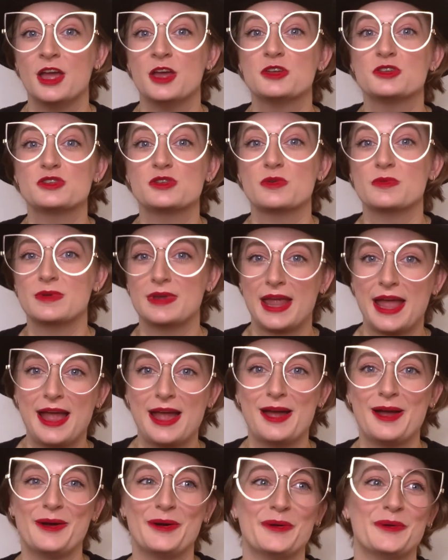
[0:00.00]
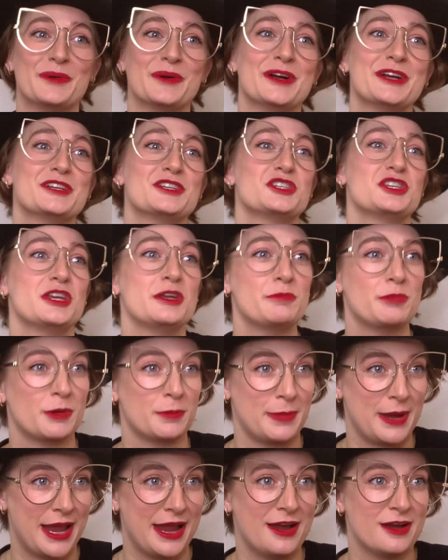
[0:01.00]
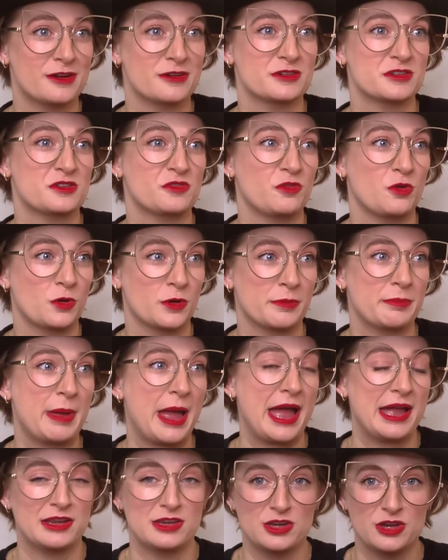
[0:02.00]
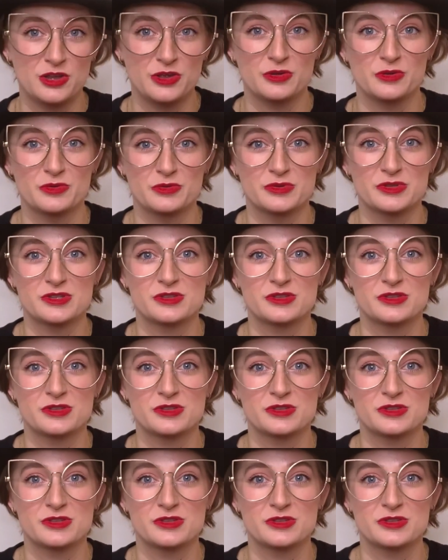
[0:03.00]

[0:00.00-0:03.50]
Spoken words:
So now she prepares for bad news,